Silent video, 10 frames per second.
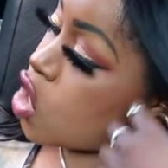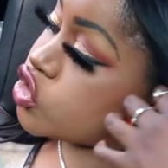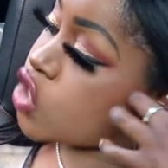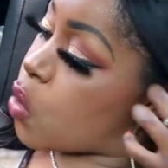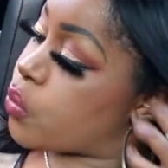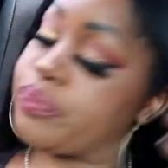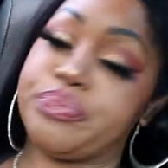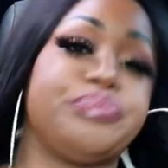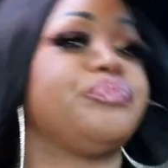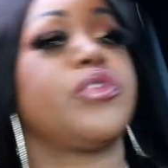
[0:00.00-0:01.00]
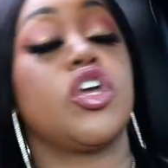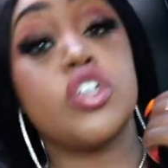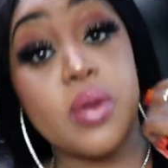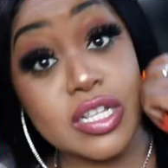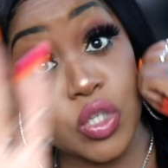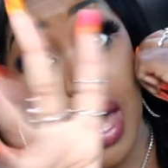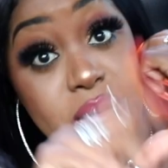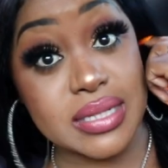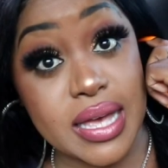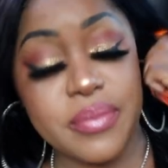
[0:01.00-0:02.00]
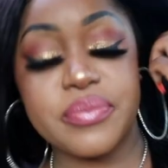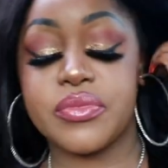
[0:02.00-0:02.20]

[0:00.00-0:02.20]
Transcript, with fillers: So, you, two hours, yeah?